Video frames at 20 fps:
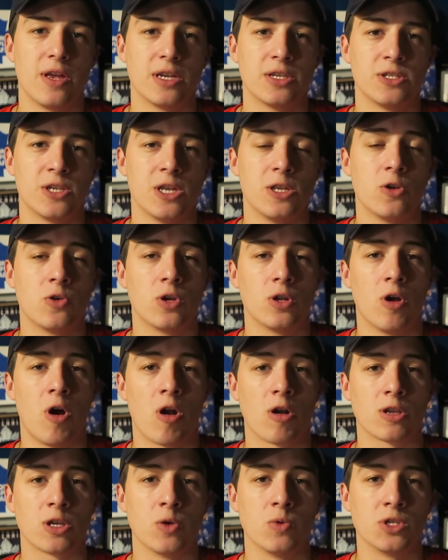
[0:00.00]
that I said you could
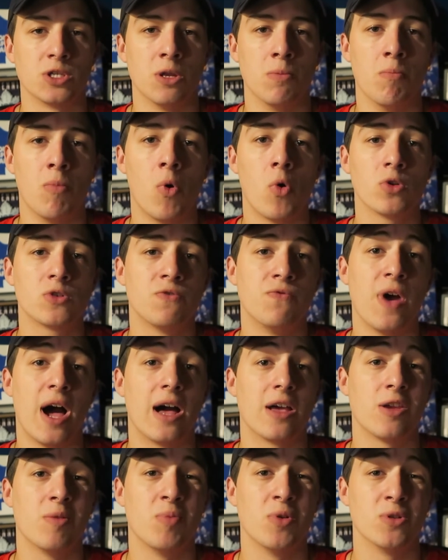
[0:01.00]
argue is the most
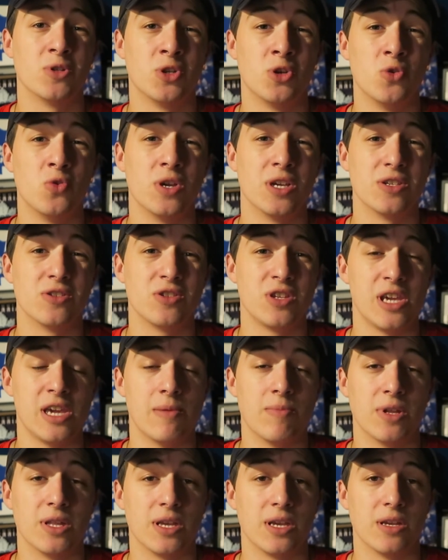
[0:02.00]
valuable to his
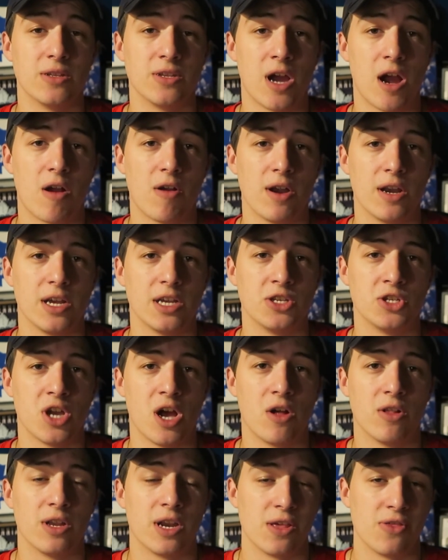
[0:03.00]
team in the entire
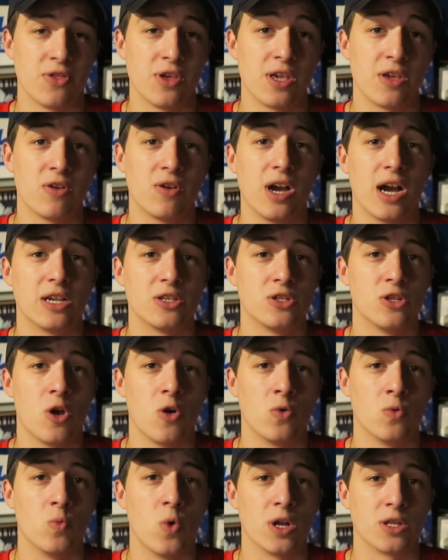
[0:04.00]
NHL, and I think you guys
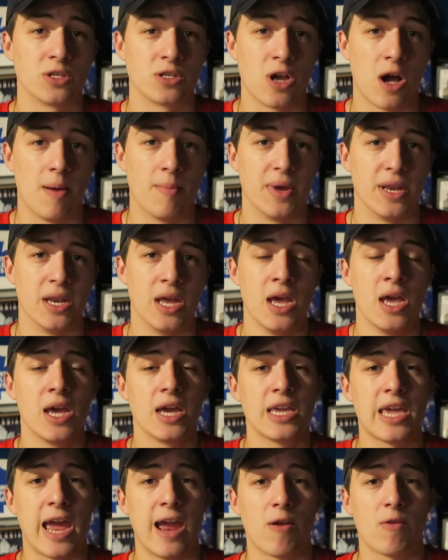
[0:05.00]
know what's coming.
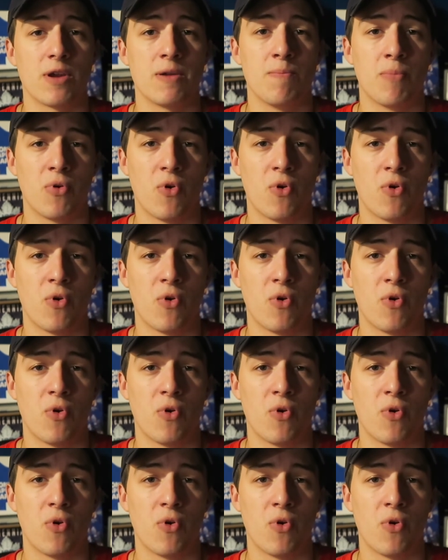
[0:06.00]
Carey